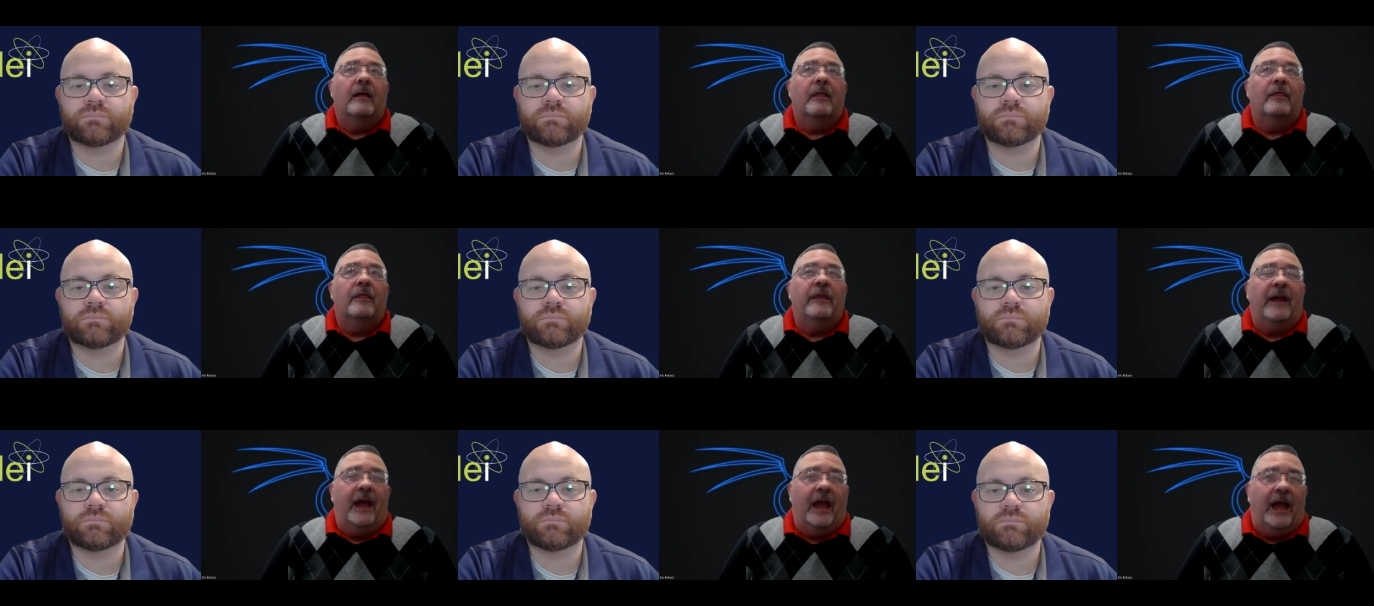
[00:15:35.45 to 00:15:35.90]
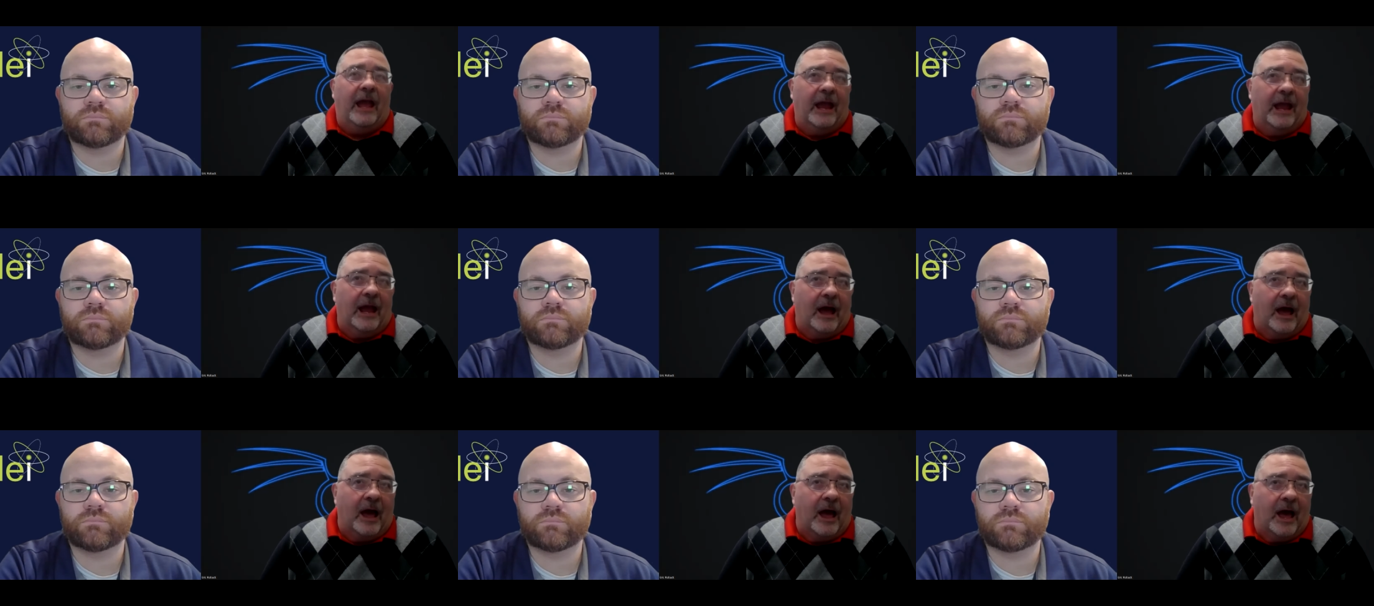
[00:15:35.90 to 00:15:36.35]
Speaker 1: the
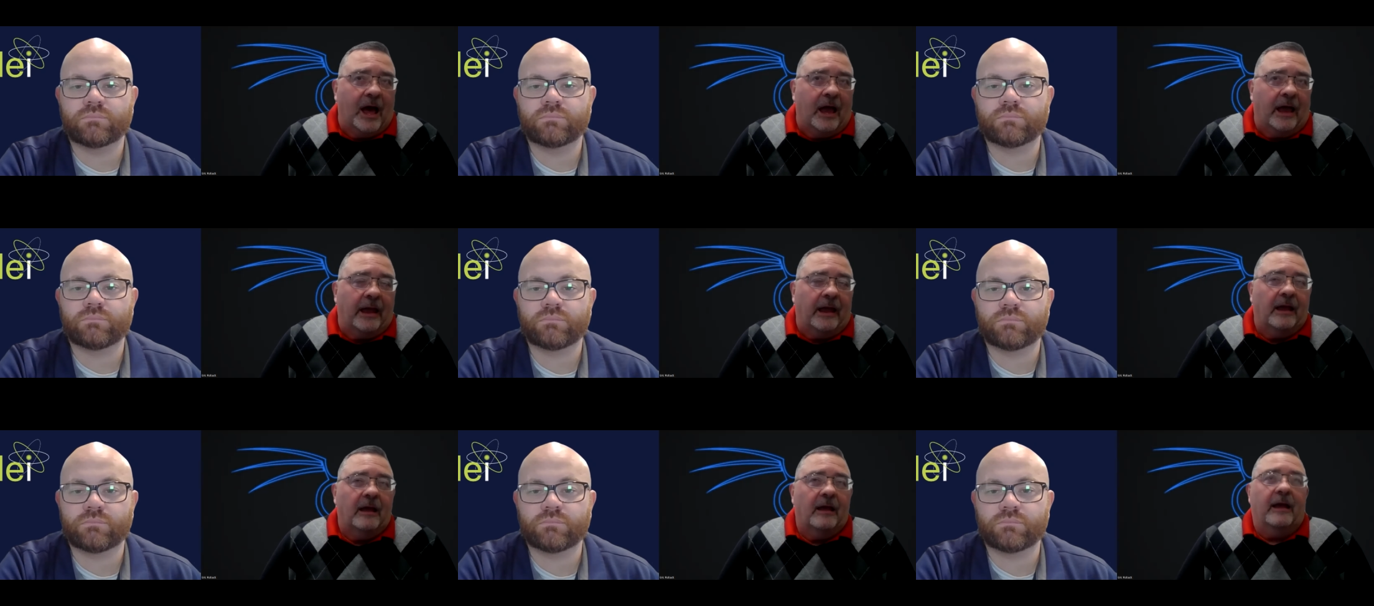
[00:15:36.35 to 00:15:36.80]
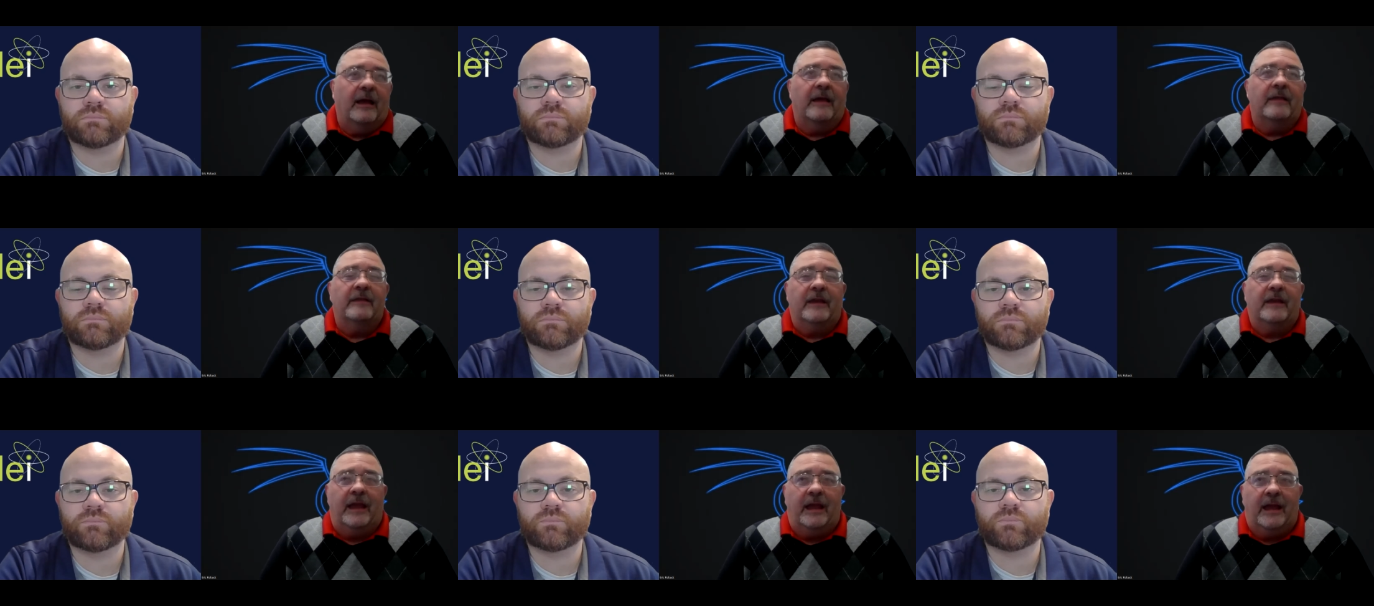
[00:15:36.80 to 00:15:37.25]
AI
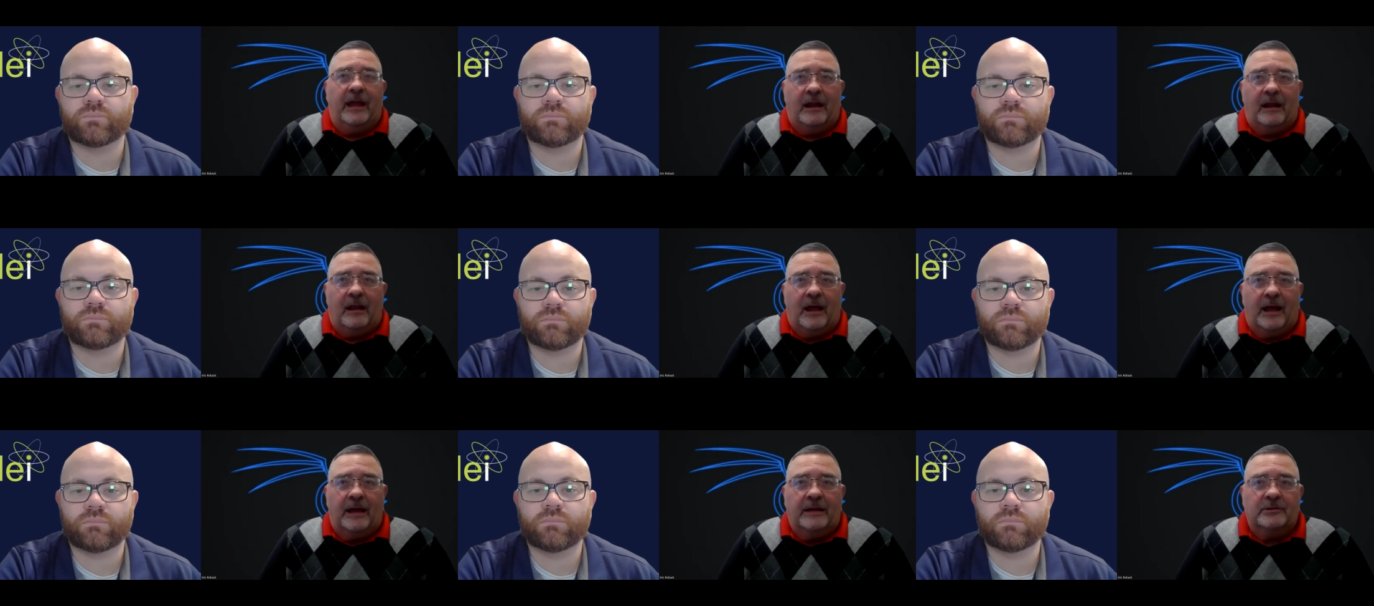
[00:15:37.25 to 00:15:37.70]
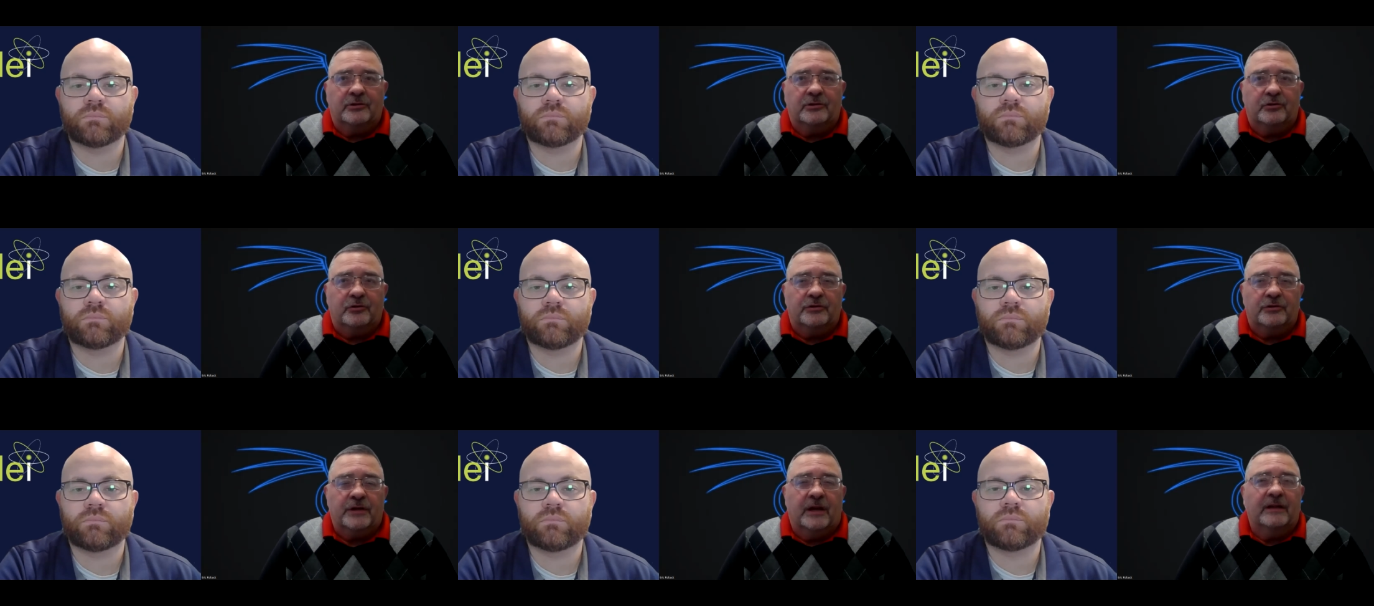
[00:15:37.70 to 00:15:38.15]
and the
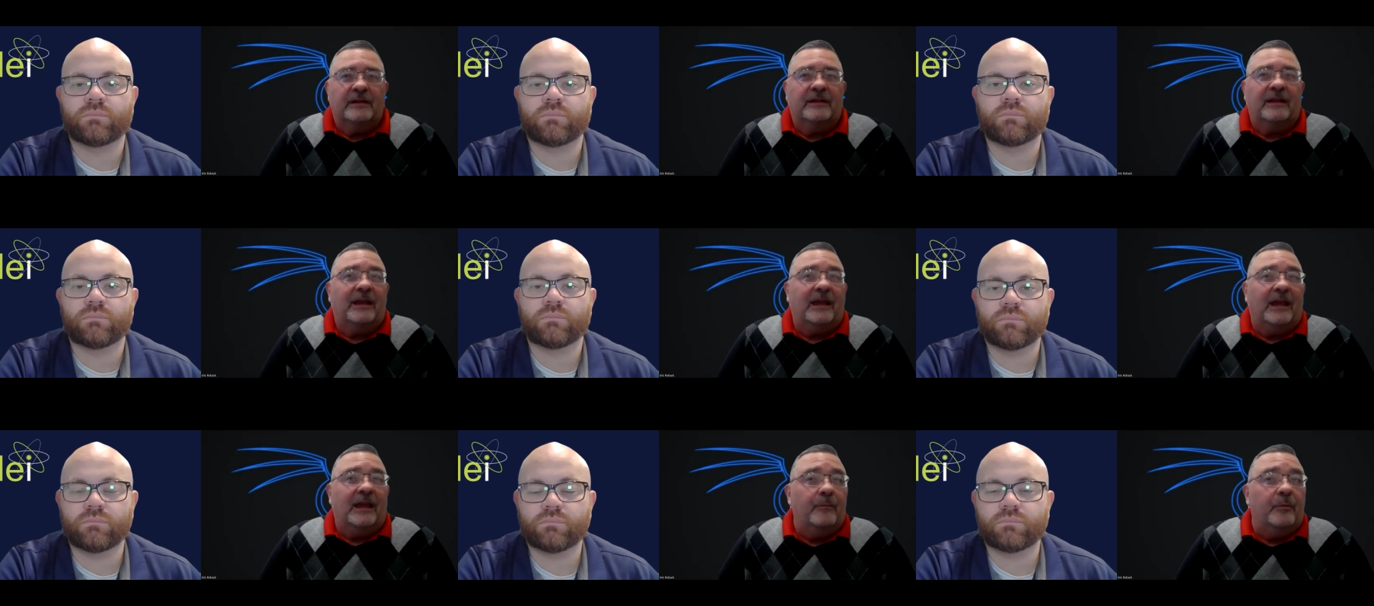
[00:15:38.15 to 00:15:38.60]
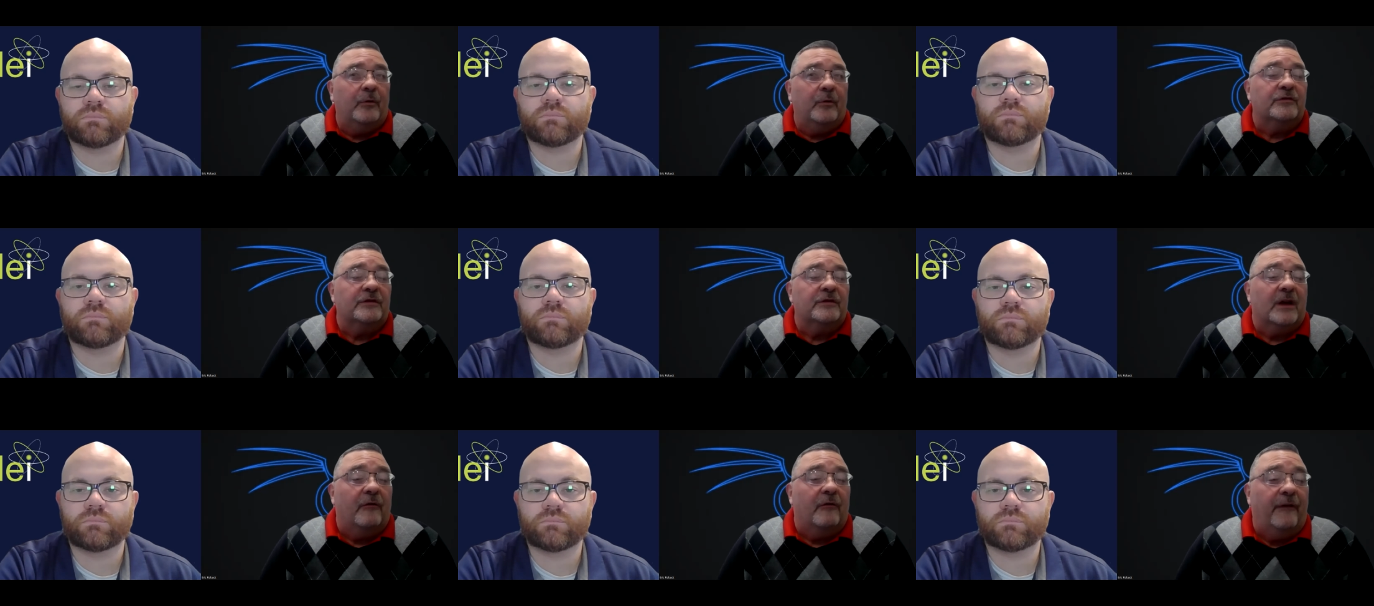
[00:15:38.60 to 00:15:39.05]
analyzers to keep
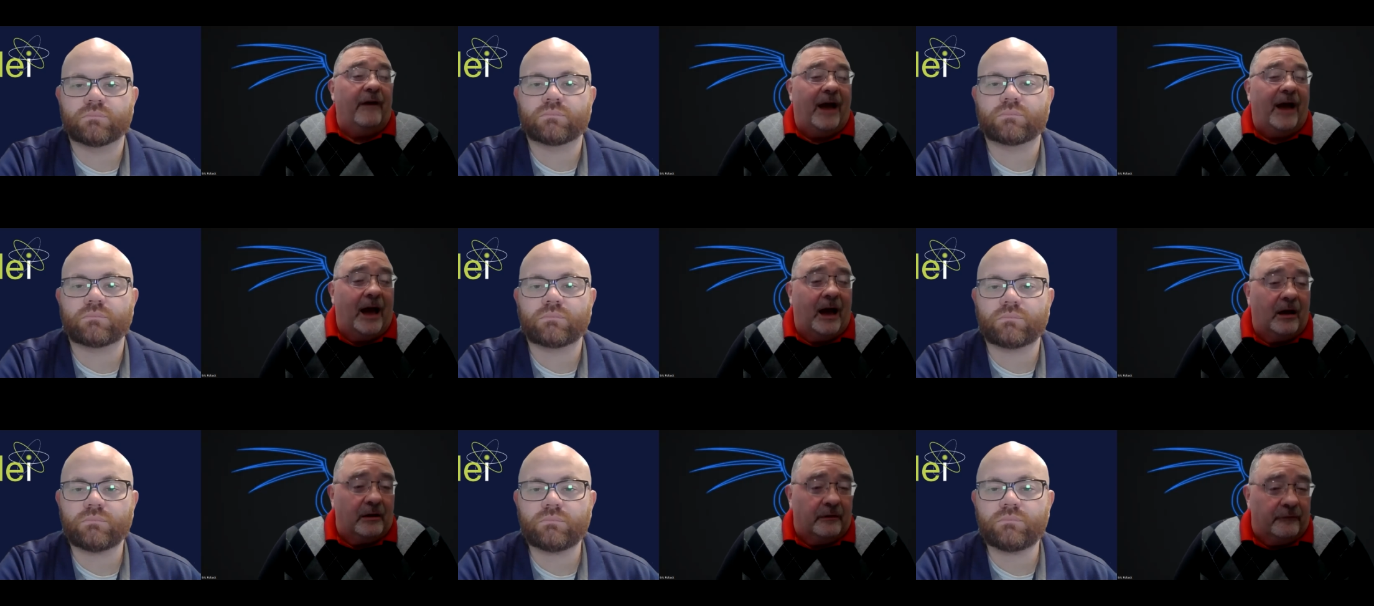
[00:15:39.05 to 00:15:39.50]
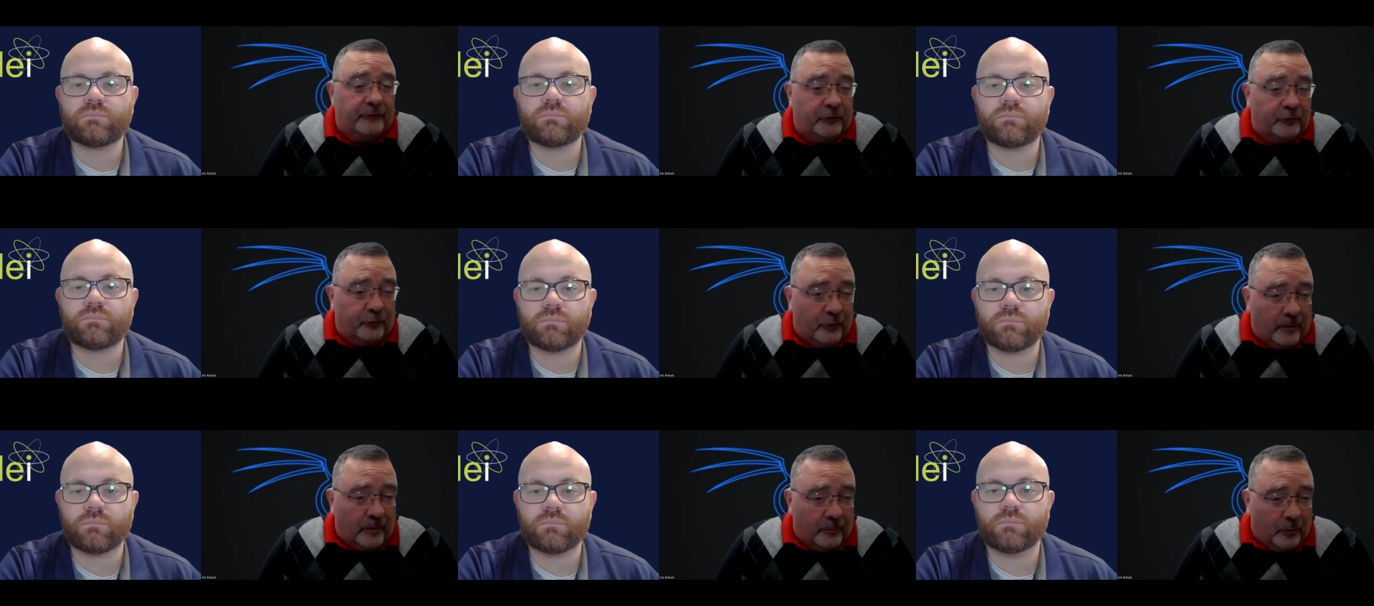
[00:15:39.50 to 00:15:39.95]
yourself out of
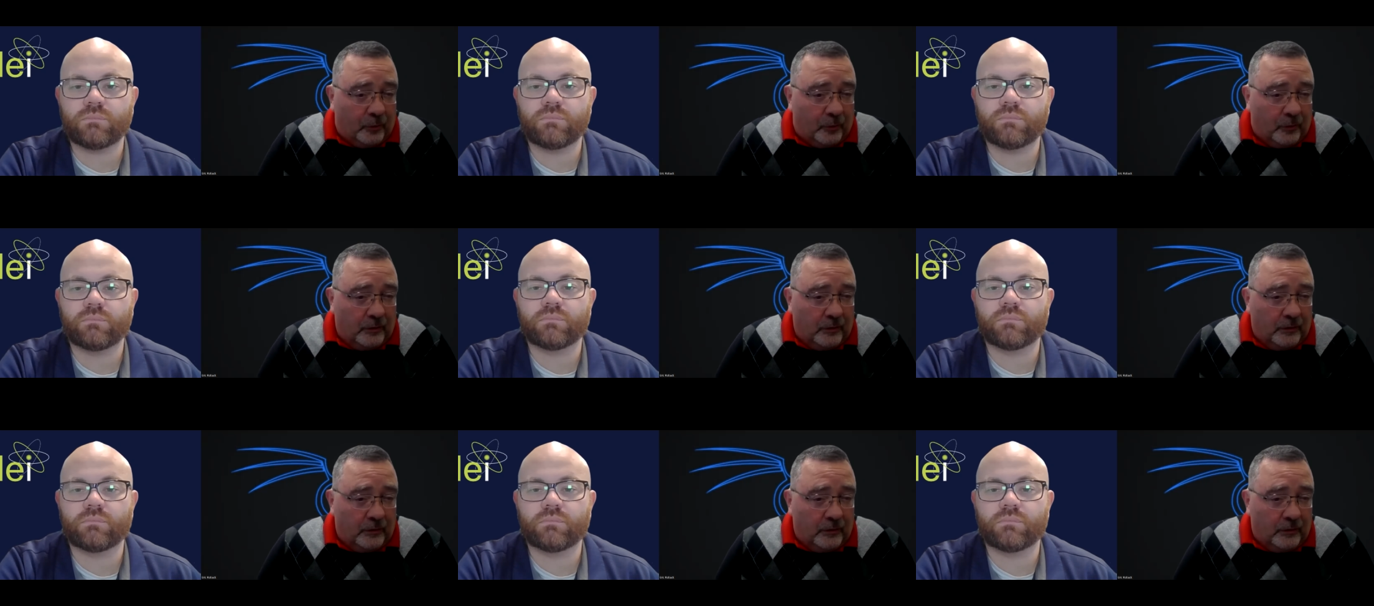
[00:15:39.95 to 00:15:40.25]
trouble.